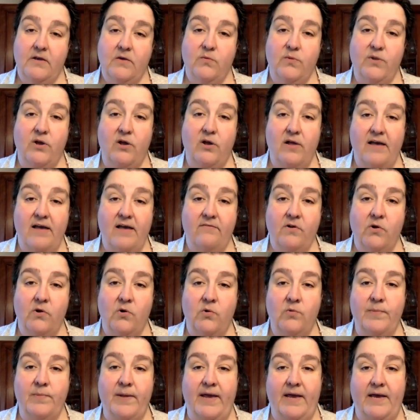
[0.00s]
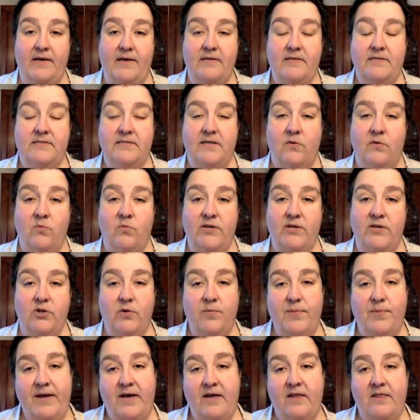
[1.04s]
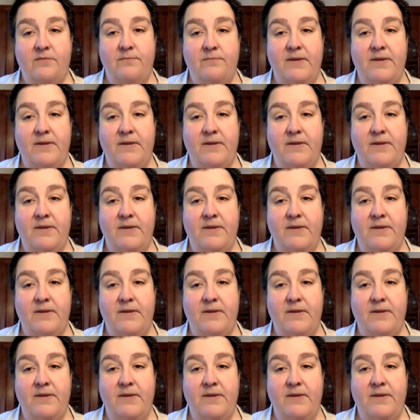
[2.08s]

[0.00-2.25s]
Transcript: We all have our own paths, and while your path